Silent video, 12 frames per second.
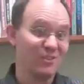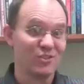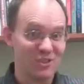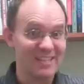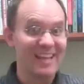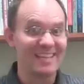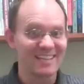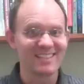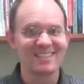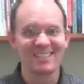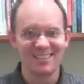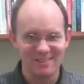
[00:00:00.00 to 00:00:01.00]

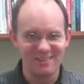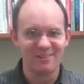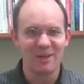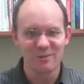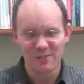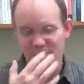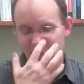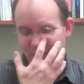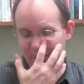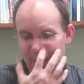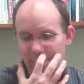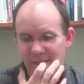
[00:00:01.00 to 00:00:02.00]
genetics, and you know, which is a
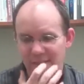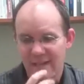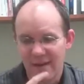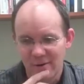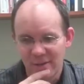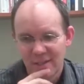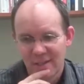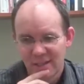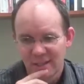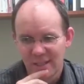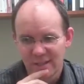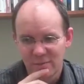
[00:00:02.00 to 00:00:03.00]
big topic now.
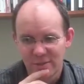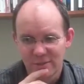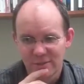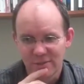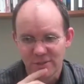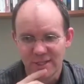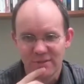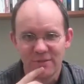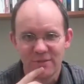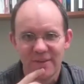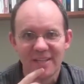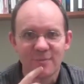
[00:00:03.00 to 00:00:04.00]
A lot of research, a lot of
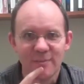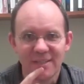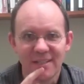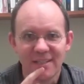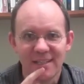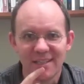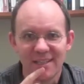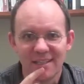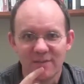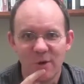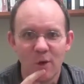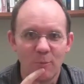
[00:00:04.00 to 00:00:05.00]
investment in it, a
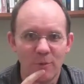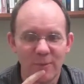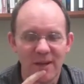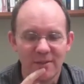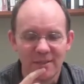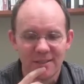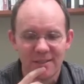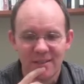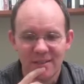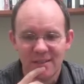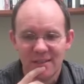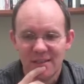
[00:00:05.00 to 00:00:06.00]
lot of hope around it,
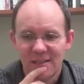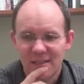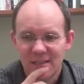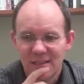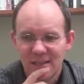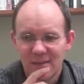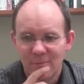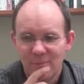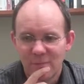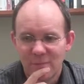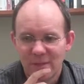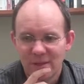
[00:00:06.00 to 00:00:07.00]
and um,
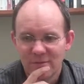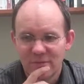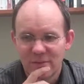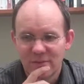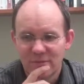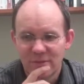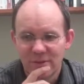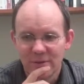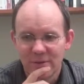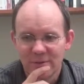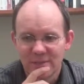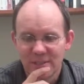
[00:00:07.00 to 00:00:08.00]
and, and,
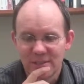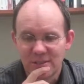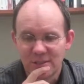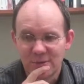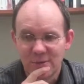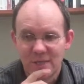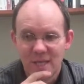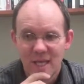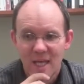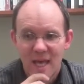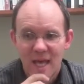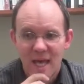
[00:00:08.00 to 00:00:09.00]
fear, I would say too.
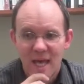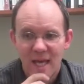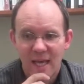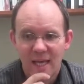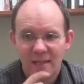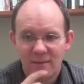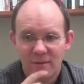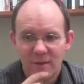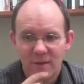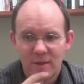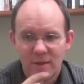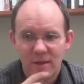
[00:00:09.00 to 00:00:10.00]
And
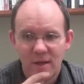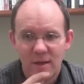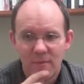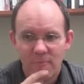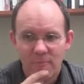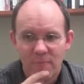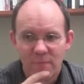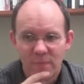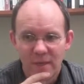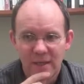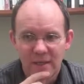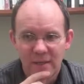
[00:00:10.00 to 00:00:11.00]
um,
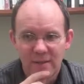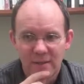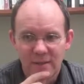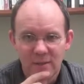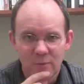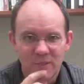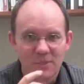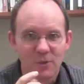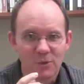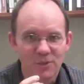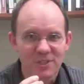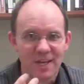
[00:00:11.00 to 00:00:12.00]
and I think that we
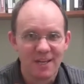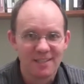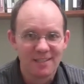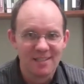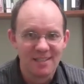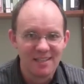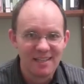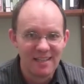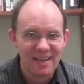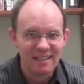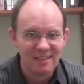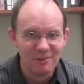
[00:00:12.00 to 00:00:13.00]
social scientists need to,
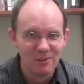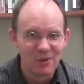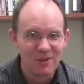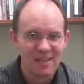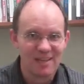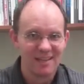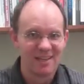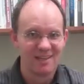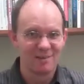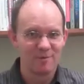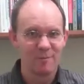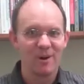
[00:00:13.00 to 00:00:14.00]
to look
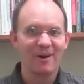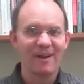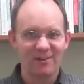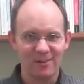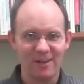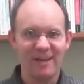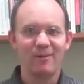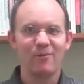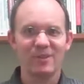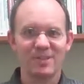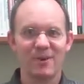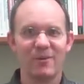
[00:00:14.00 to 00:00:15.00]
from our angle at
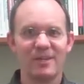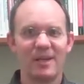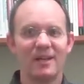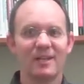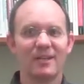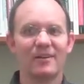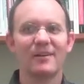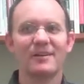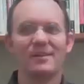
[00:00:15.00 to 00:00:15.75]
what's going on here.